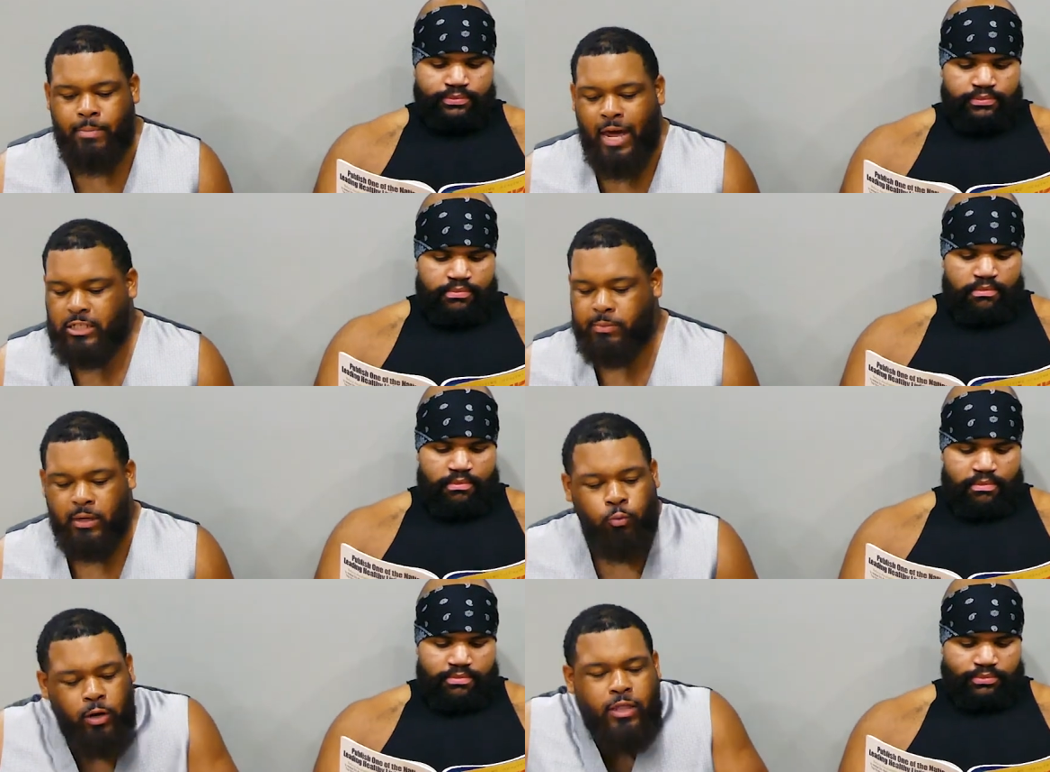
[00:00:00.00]

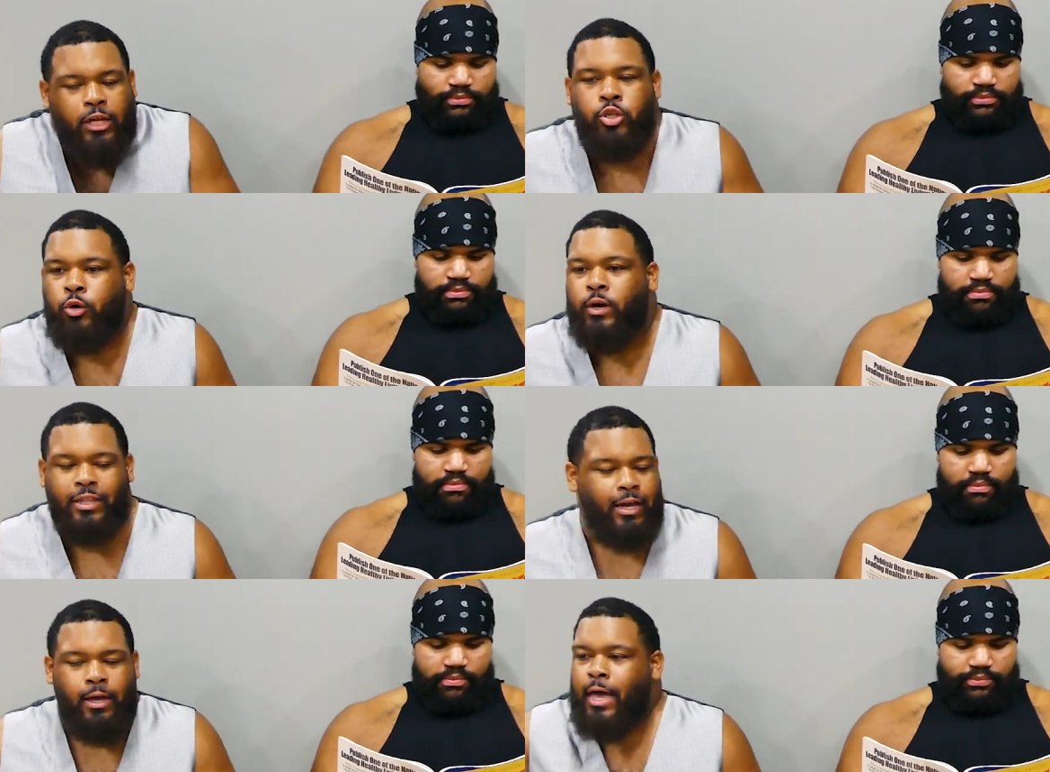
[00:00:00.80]
Speaker 1: management, what are they doing?
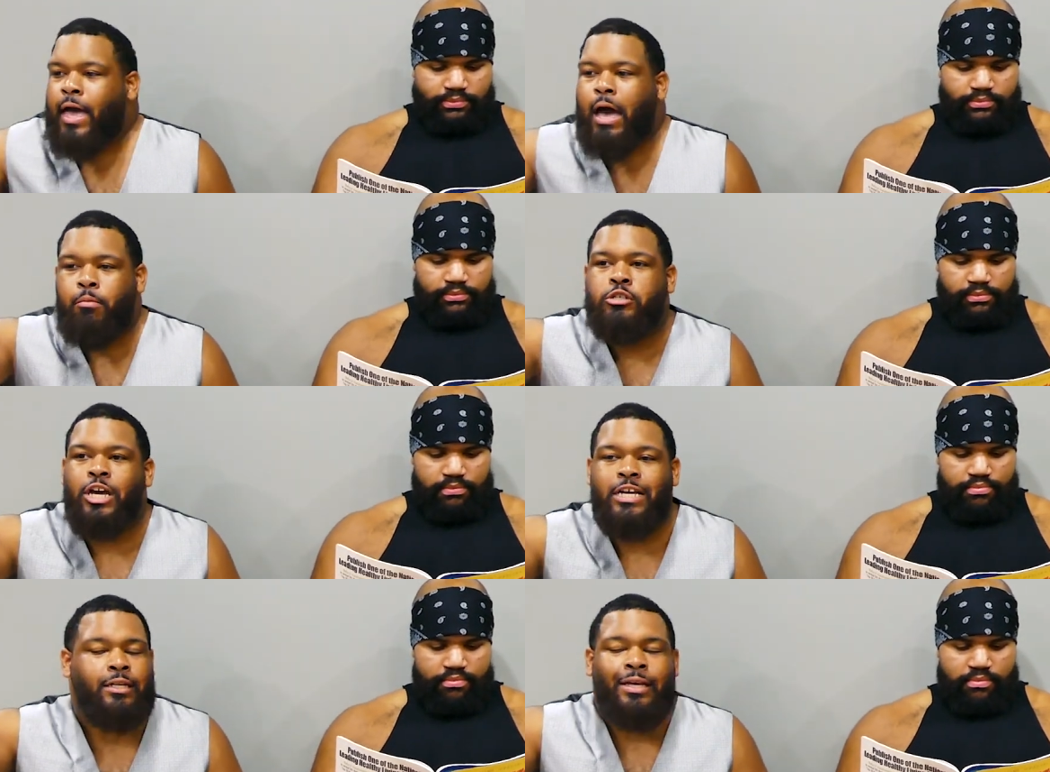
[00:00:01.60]
Elmo
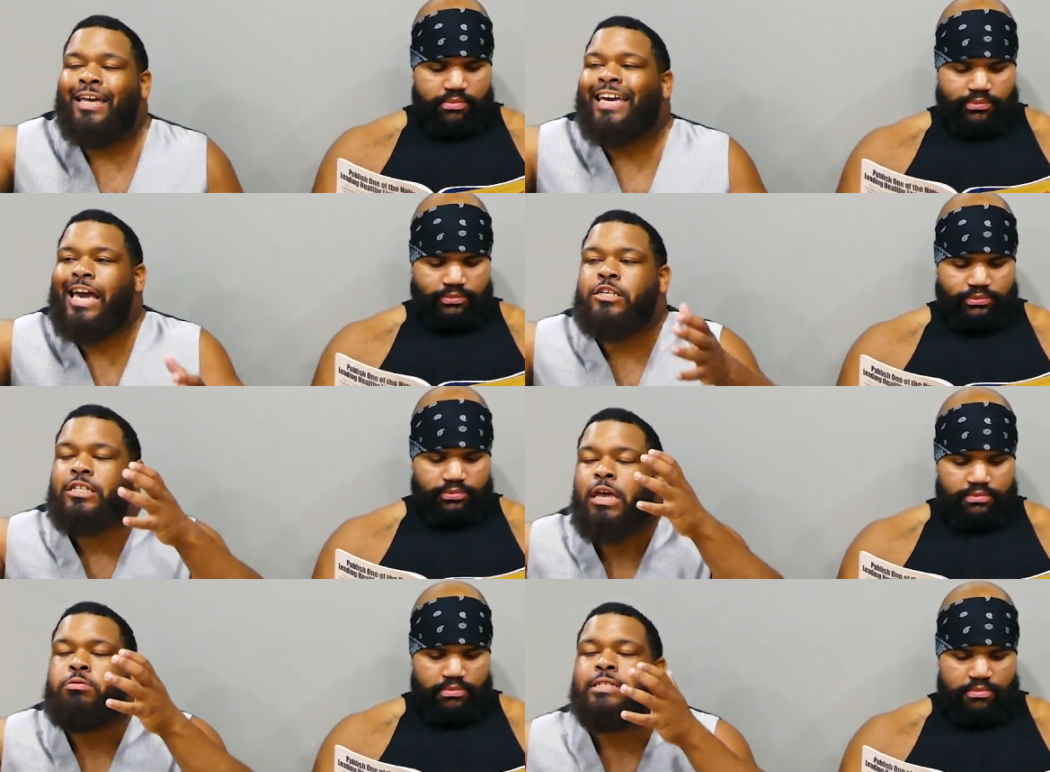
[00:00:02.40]
J, he just
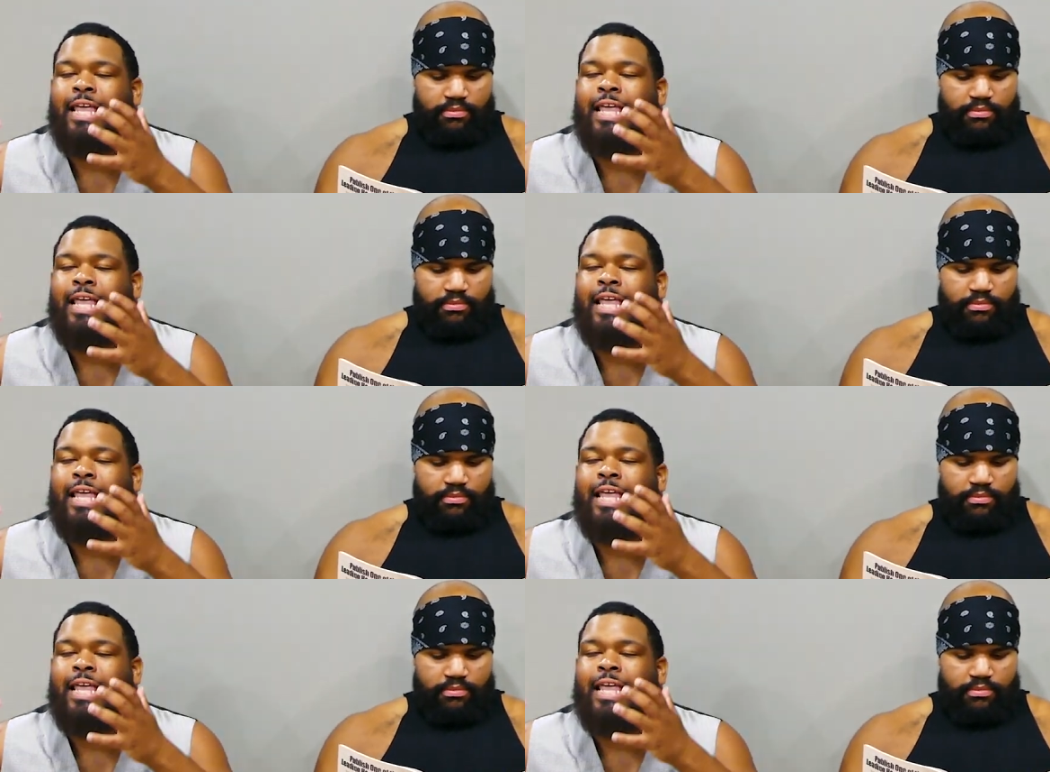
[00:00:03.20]
keeps